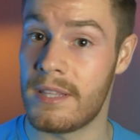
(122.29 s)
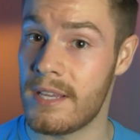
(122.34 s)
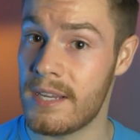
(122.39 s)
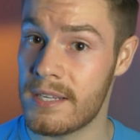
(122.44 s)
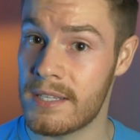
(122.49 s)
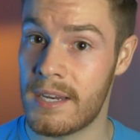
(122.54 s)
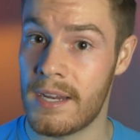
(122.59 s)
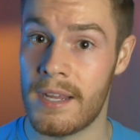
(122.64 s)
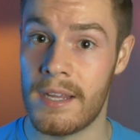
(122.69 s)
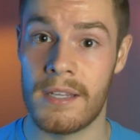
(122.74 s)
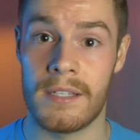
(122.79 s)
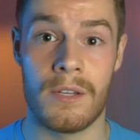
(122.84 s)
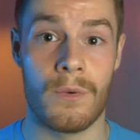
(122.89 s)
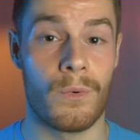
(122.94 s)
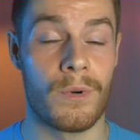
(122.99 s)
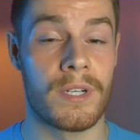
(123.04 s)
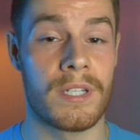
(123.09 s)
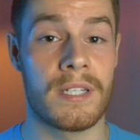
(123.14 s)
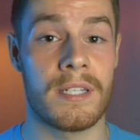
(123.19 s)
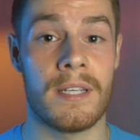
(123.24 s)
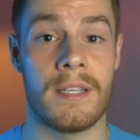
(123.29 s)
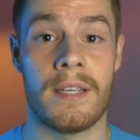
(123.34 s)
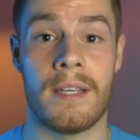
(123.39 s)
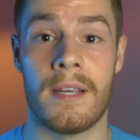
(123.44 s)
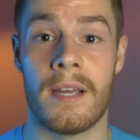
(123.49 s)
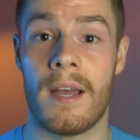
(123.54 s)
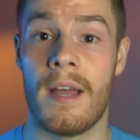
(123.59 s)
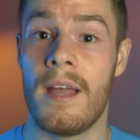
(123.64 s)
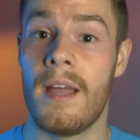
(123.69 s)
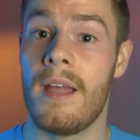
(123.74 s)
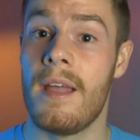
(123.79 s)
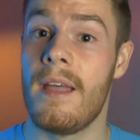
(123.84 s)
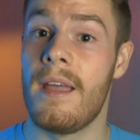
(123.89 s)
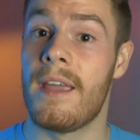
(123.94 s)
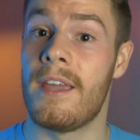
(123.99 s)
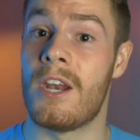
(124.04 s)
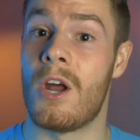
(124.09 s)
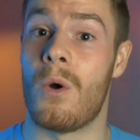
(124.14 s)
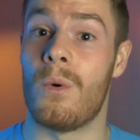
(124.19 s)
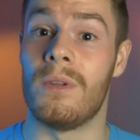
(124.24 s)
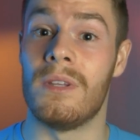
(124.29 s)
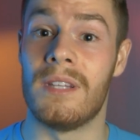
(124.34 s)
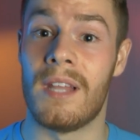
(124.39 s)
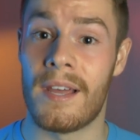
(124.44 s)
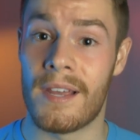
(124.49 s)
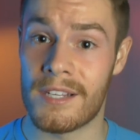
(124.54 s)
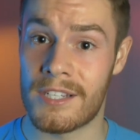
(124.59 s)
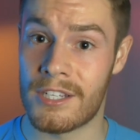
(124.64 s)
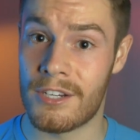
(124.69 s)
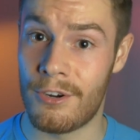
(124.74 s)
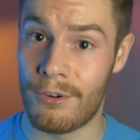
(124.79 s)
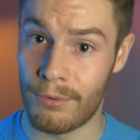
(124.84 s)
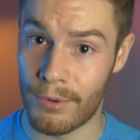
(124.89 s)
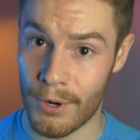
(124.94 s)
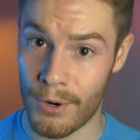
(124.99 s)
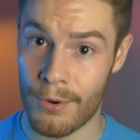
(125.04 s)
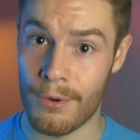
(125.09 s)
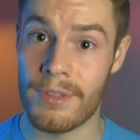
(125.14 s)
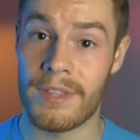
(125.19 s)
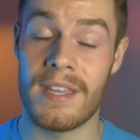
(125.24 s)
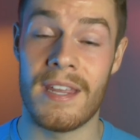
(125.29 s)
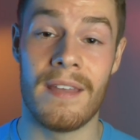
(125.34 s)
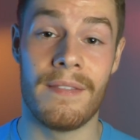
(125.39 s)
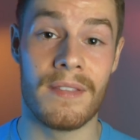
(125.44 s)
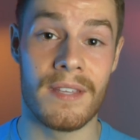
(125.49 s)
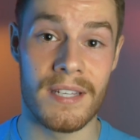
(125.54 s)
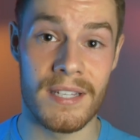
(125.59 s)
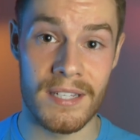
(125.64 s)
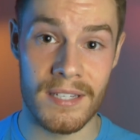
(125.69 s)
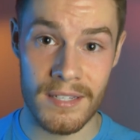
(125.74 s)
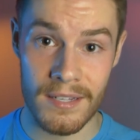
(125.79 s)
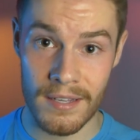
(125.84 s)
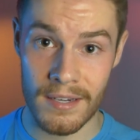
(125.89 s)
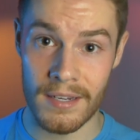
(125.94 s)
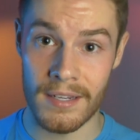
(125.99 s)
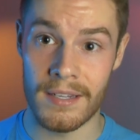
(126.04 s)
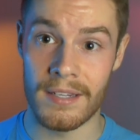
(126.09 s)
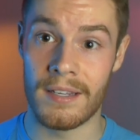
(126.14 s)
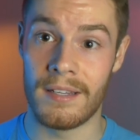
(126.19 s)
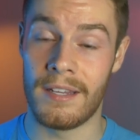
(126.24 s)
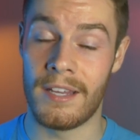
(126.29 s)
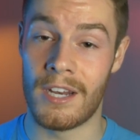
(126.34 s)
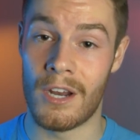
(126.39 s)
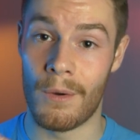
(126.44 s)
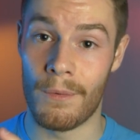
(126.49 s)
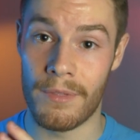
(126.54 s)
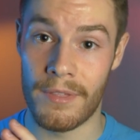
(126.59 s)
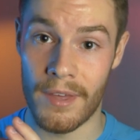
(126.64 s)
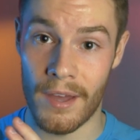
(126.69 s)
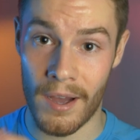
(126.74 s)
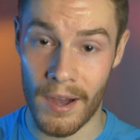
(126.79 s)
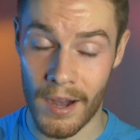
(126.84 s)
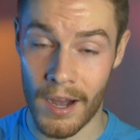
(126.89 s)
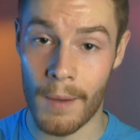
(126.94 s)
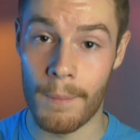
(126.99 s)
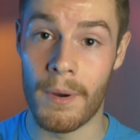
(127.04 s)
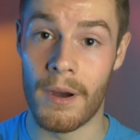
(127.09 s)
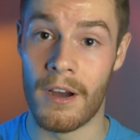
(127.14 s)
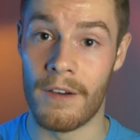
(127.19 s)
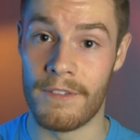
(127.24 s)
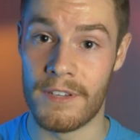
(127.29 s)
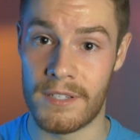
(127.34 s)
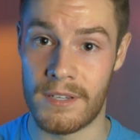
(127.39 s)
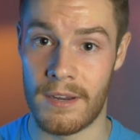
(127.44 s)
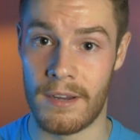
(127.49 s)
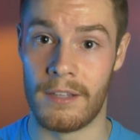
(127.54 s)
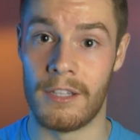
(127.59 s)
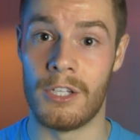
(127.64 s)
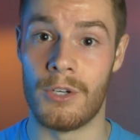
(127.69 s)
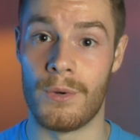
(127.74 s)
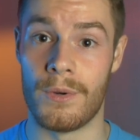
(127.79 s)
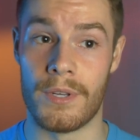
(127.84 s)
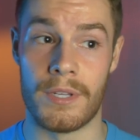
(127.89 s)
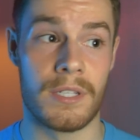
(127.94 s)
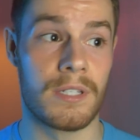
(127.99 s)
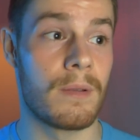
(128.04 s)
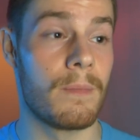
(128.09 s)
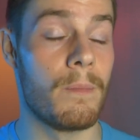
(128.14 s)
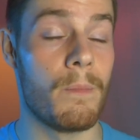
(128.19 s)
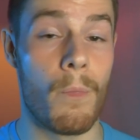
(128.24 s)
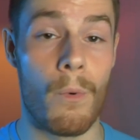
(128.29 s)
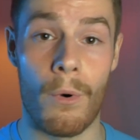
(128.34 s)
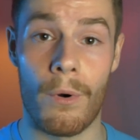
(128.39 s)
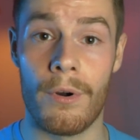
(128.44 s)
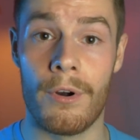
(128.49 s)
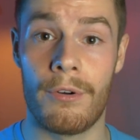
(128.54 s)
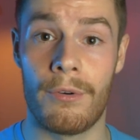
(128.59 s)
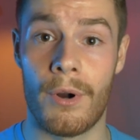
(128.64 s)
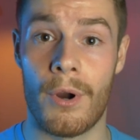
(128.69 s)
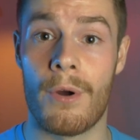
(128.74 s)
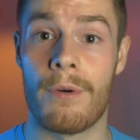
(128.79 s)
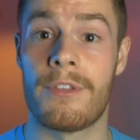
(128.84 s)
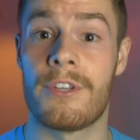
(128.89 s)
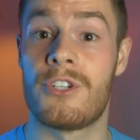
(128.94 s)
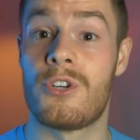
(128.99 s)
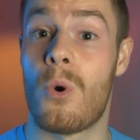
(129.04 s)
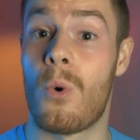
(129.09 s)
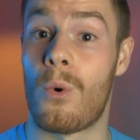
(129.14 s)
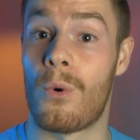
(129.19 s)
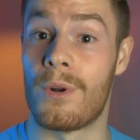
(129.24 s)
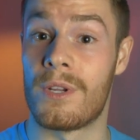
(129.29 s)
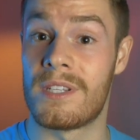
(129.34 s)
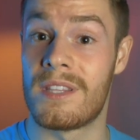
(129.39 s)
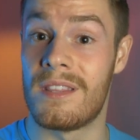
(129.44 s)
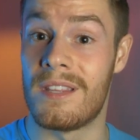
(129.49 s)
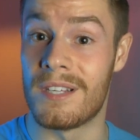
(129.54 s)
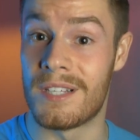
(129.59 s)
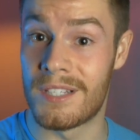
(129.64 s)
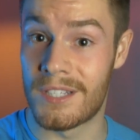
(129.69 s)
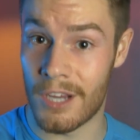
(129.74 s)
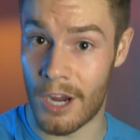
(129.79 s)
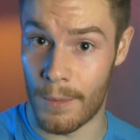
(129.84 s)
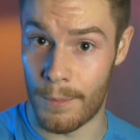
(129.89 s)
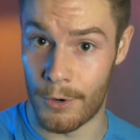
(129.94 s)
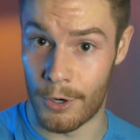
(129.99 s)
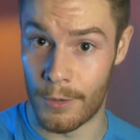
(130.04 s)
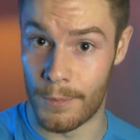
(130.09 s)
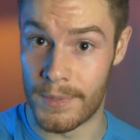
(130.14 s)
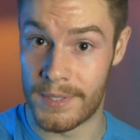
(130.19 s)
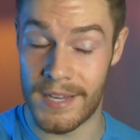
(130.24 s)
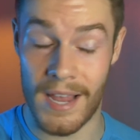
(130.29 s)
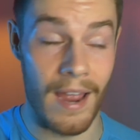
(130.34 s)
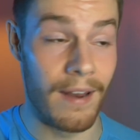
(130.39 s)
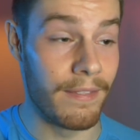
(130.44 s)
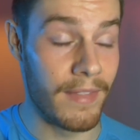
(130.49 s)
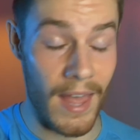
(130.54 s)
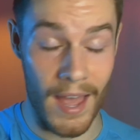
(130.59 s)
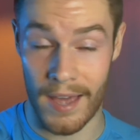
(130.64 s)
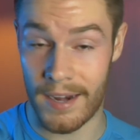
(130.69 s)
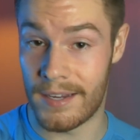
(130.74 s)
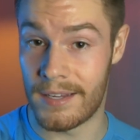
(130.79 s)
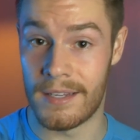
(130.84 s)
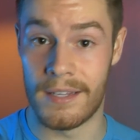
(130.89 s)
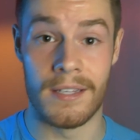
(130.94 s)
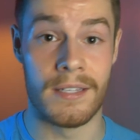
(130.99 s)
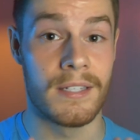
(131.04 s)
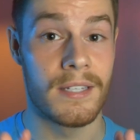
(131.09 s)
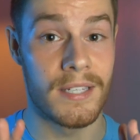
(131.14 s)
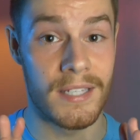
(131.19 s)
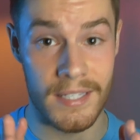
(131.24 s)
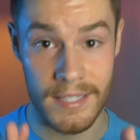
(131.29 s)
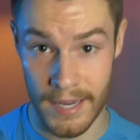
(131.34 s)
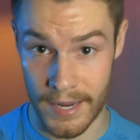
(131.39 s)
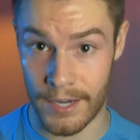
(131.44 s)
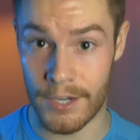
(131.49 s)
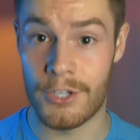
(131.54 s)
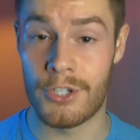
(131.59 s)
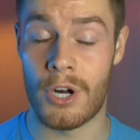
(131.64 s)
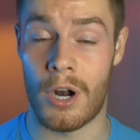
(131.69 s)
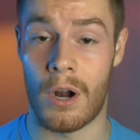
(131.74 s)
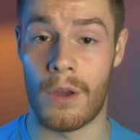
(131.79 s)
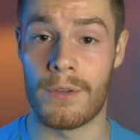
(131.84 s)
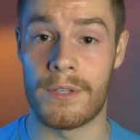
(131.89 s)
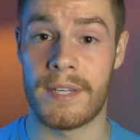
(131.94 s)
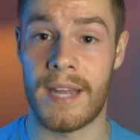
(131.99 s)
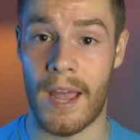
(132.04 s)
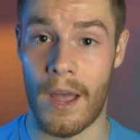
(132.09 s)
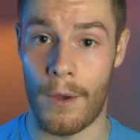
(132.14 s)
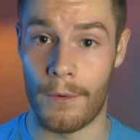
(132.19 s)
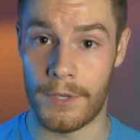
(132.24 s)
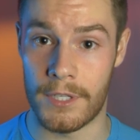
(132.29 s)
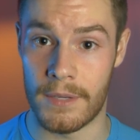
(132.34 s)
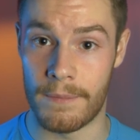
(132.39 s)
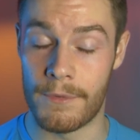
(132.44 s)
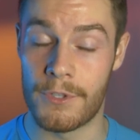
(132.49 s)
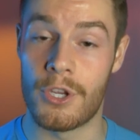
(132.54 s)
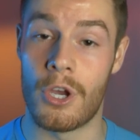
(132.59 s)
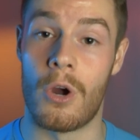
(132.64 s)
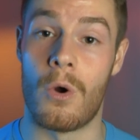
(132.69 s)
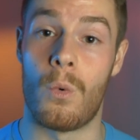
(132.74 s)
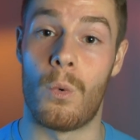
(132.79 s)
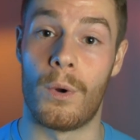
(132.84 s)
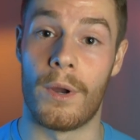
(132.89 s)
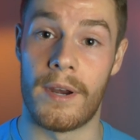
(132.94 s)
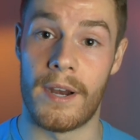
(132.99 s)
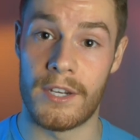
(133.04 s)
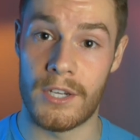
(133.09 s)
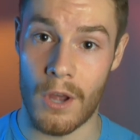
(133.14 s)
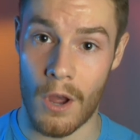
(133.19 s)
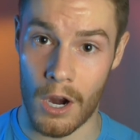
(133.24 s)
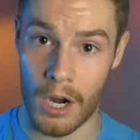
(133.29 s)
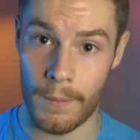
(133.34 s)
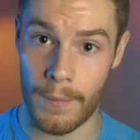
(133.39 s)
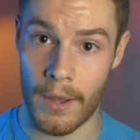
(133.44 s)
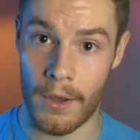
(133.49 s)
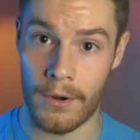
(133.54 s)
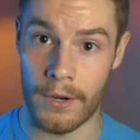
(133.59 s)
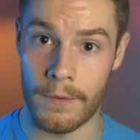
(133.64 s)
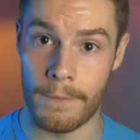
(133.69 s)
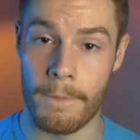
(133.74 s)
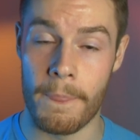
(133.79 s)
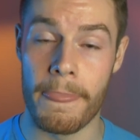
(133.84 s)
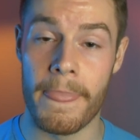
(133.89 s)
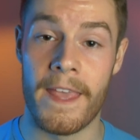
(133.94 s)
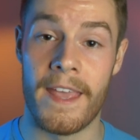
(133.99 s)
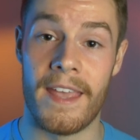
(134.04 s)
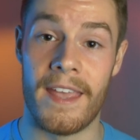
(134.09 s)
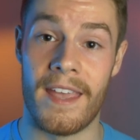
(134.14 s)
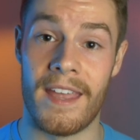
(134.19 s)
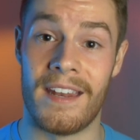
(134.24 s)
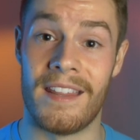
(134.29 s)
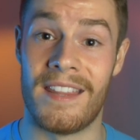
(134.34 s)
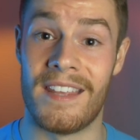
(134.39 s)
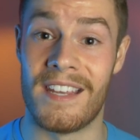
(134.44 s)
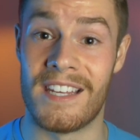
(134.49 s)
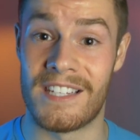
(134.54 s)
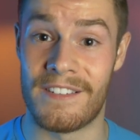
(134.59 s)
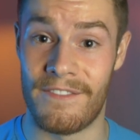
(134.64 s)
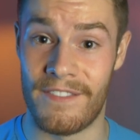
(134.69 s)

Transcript: these days, we're seeing, you know, less growth in the city, you know, the hub of St. Louis, more growth towards the suburbs, and that is St. Charles County. So we're gonna talk about it in this